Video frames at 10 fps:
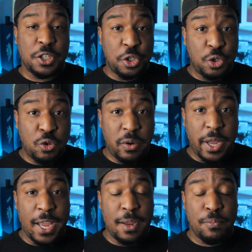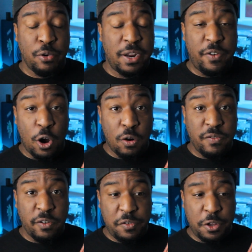to do a brief
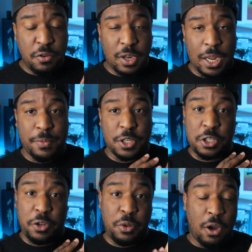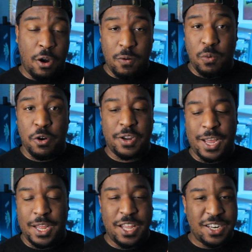overview. Like, I'm going to show you the artwork
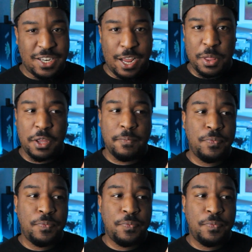kind of in depth.